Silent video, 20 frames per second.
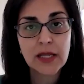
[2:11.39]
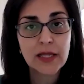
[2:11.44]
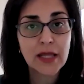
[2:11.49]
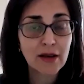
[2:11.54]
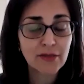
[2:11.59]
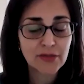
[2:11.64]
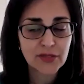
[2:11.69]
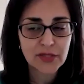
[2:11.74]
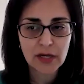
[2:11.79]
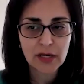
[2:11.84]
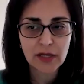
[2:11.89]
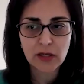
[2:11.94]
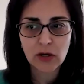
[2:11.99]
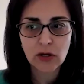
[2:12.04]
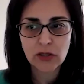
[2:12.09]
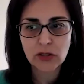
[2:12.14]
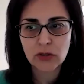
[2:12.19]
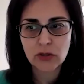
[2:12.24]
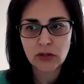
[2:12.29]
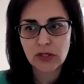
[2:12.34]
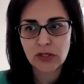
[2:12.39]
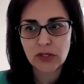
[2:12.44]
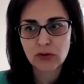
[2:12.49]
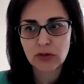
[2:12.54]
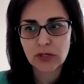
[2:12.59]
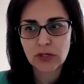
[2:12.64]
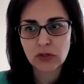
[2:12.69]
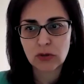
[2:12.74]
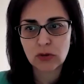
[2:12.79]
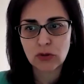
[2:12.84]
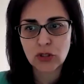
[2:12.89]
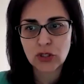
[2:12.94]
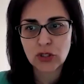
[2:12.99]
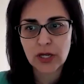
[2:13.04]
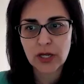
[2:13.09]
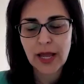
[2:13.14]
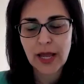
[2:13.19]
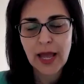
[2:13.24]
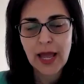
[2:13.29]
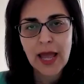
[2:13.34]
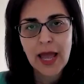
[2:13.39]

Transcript: that have signed on to this resolution.